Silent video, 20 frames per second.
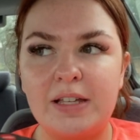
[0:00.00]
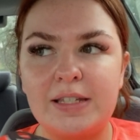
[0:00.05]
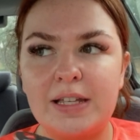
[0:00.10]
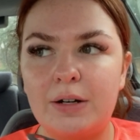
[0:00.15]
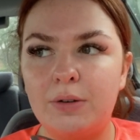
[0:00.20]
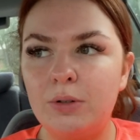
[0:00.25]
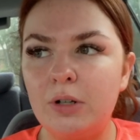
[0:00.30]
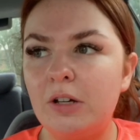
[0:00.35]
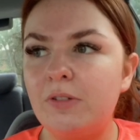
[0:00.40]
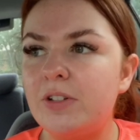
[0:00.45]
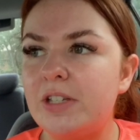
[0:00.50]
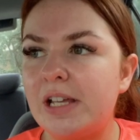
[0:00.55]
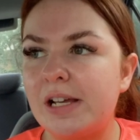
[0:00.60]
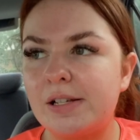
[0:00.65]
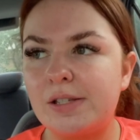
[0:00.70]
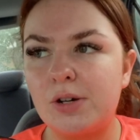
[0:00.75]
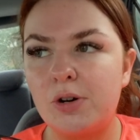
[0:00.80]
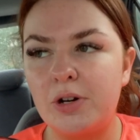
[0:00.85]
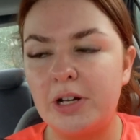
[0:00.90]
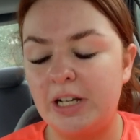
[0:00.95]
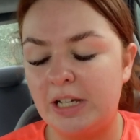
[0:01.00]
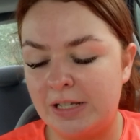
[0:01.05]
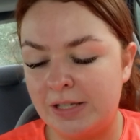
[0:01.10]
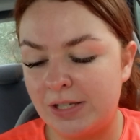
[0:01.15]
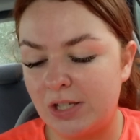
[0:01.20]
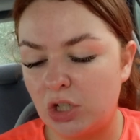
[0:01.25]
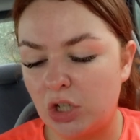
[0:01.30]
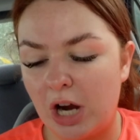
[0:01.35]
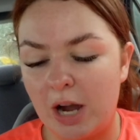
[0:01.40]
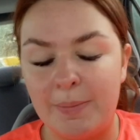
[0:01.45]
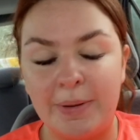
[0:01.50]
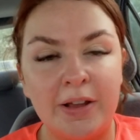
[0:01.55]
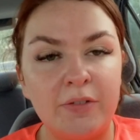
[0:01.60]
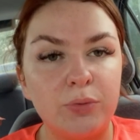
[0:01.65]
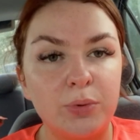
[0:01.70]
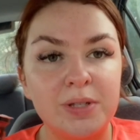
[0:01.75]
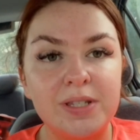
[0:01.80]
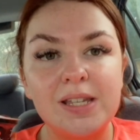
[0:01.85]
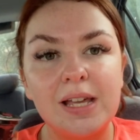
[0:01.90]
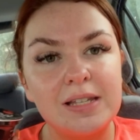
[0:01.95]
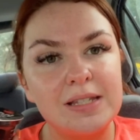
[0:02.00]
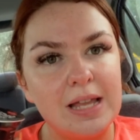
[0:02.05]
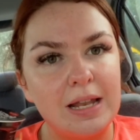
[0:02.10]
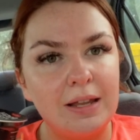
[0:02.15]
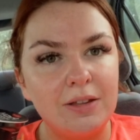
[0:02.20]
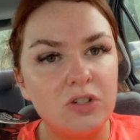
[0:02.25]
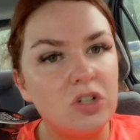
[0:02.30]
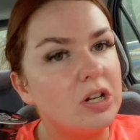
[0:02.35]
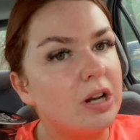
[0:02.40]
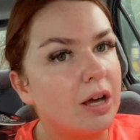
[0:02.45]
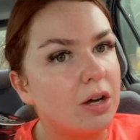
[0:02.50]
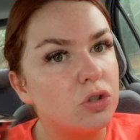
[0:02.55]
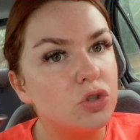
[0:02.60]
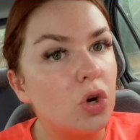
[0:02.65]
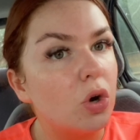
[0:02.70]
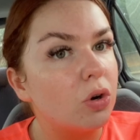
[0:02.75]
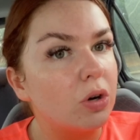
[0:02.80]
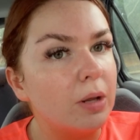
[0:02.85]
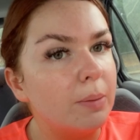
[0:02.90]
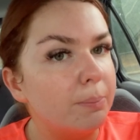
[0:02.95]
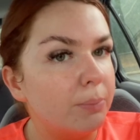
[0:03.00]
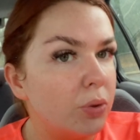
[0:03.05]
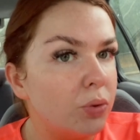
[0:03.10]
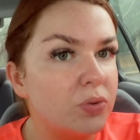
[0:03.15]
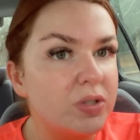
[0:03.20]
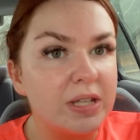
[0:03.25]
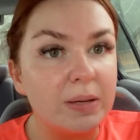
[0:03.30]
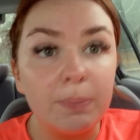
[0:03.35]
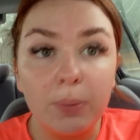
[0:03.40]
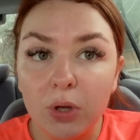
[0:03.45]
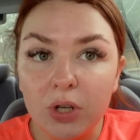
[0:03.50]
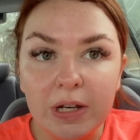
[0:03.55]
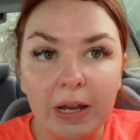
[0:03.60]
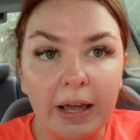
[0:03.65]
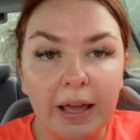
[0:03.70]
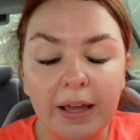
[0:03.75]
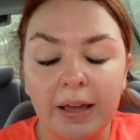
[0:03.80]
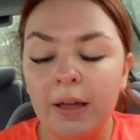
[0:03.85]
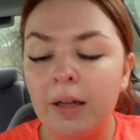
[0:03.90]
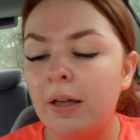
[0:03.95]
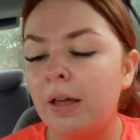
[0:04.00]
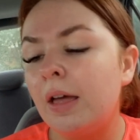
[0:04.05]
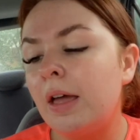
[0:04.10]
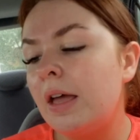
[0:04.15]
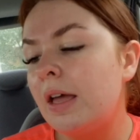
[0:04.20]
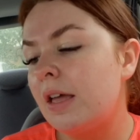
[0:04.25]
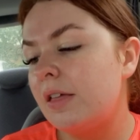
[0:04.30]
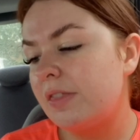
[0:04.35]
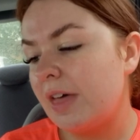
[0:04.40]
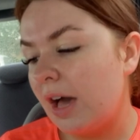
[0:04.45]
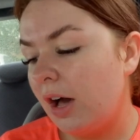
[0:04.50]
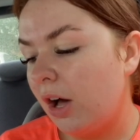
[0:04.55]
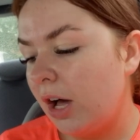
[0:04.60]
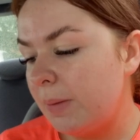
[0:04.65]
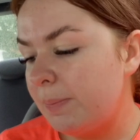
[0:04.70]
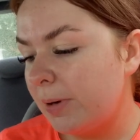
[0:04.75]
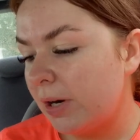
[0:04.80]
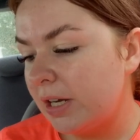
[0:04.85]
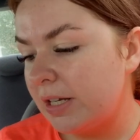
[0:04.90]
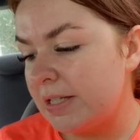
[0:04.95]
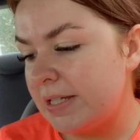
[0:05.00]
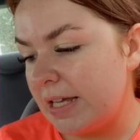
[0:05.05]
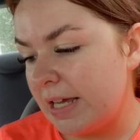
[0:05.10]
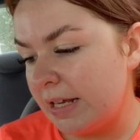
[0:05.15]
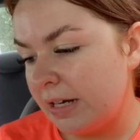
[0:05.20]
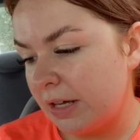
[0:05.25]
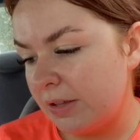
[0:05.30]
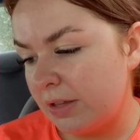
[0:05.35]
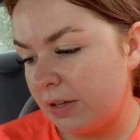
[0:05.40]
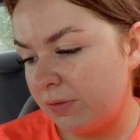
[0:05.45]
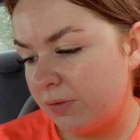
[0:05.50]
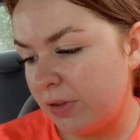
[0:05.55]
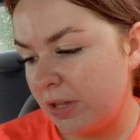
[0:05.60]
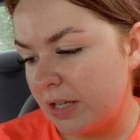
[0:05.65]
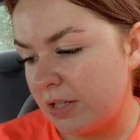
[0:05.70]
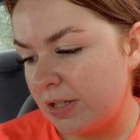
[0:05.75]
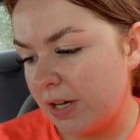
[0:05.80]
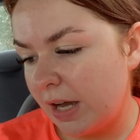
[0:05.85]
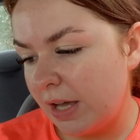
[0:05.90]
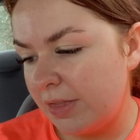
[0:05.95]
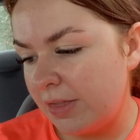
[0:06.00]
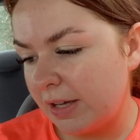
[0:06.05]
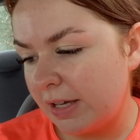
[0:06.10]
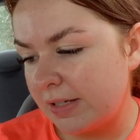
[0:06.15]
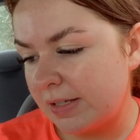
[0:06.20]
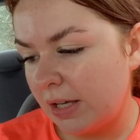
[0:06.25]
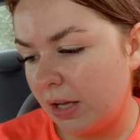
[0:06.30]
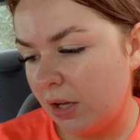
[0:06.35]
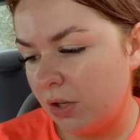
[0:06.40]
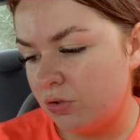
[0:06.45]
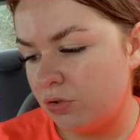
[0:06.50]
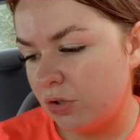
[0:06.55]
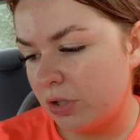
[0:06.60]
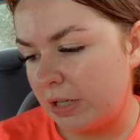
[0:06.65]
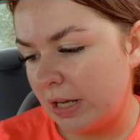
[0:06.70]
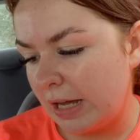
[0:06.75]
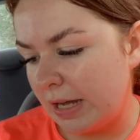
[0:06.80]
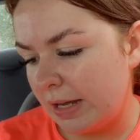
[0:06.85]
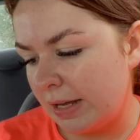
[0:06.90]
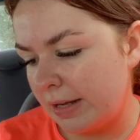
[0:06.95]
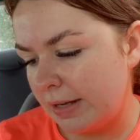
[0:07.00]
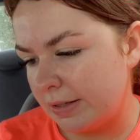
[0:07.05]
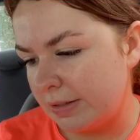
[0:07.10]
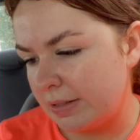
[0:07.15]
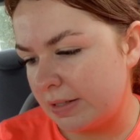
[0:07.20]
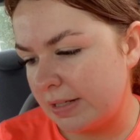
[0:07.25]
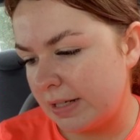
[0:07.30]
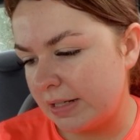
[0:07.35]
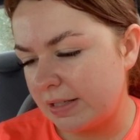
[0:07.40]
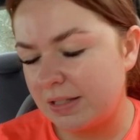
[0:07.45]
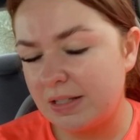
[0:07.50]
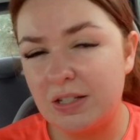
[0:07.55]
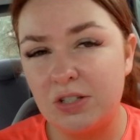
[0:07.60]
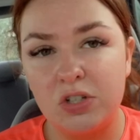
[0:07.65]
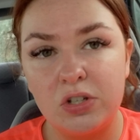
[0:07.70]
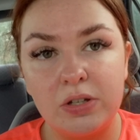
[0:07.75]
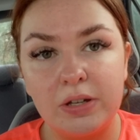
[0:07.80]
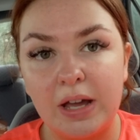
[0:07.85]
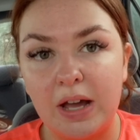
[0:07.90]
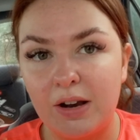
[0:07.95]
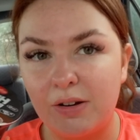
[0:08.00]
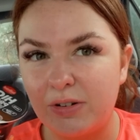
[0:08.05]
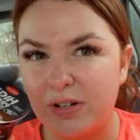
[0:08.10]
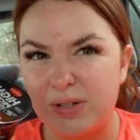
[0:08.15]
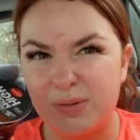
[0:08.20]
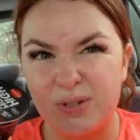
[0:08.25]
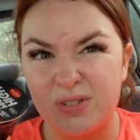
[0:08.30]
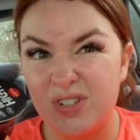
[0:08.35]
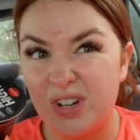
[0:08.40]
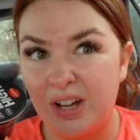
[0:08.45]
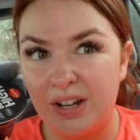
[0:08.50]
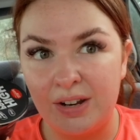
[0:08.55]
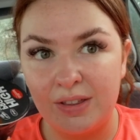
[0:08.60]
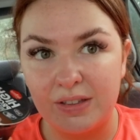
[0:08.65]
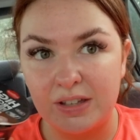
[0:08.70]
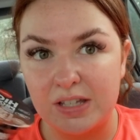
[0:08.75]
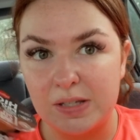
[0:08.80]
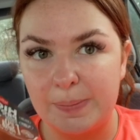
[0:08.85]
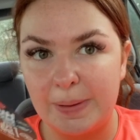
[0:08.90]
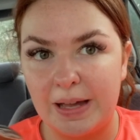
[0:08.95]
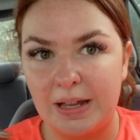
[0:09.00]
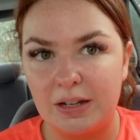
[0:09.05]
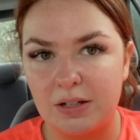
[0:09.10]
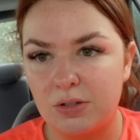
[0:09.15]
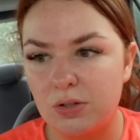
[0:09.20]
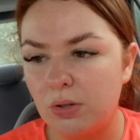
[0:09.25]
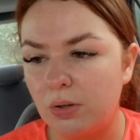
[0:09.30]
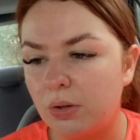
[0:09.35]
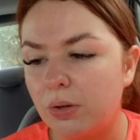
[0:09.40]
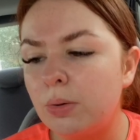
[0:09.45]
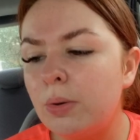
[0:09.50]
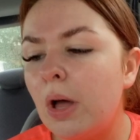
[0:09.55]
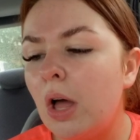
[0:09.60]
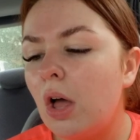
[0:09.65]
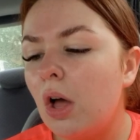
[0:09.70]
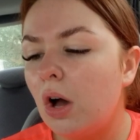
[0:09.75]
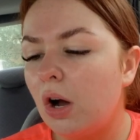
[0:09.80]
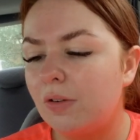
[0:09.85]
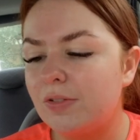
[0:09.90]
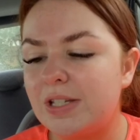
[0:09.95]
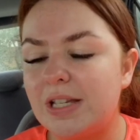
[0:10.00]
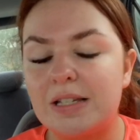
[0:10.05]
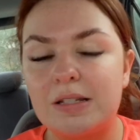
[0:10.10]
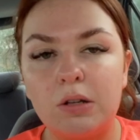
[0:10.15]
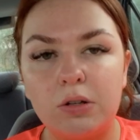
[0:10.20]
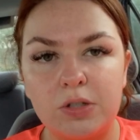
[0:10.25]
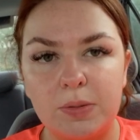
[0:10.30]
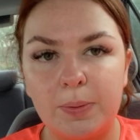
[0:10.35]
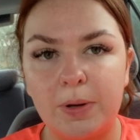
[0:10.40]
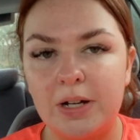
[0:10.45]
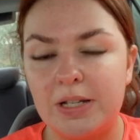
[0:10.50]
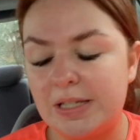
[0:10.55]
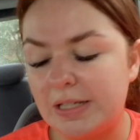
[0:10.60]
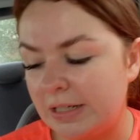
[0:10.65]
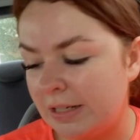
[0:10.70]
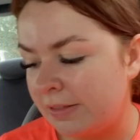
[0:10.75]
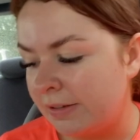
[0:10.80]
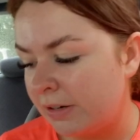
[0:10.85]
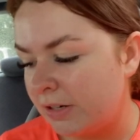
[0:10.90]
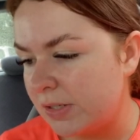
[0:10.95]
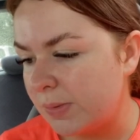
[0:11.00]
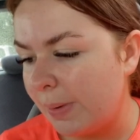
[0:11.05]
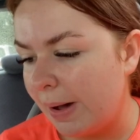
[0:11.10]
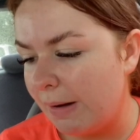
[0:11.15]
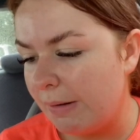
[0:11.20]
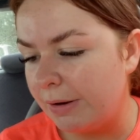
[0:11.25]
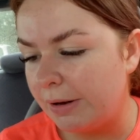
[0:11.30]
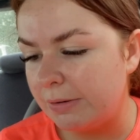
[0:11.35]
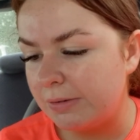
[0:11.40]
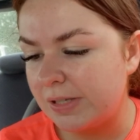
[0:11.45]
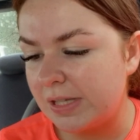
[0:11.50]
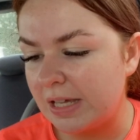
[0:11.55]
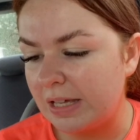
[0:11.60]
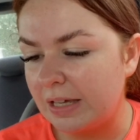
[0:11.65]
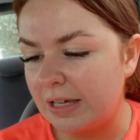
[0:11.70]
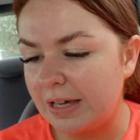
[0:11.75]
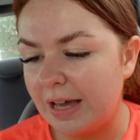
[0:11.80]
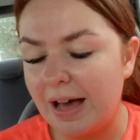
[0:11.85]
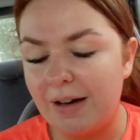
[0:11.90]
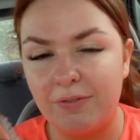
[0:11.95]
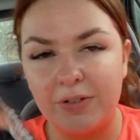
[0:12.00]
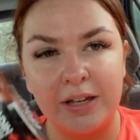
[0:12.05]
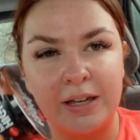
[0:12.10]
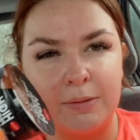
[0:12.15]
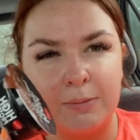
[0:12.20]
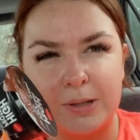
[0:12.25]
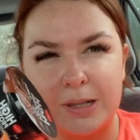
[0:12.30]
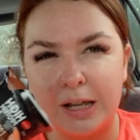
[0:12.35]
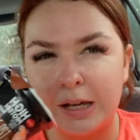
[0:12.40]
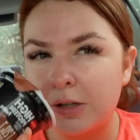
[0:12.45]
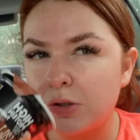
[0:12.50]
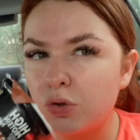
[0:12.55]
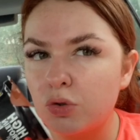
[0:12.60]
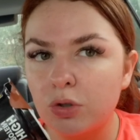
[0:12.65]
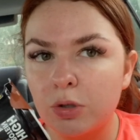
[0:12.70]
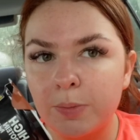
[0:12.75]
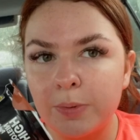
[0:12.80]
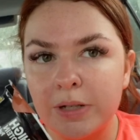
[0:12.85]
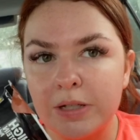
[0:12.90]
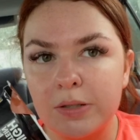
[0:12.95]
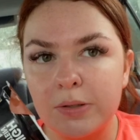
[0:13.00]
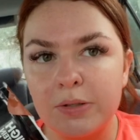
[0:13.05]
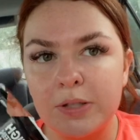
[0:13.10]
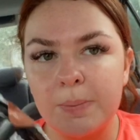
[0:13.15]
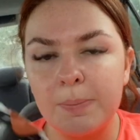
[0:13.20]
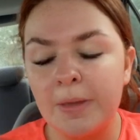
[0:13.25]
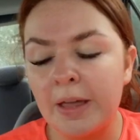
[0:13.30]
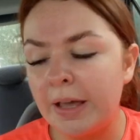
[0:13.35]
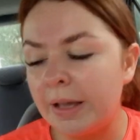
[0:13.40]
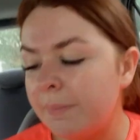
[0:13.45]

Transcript: They're all over TikTok and Instagram and everyone says they're literally like a chocolate moussey pudding. They're high protein. I think for the entire thing it's 162 calories, which I don't think is bad at all. Obviously there's lots of protein in there as well, and I was thinking having it with like strawberries or something.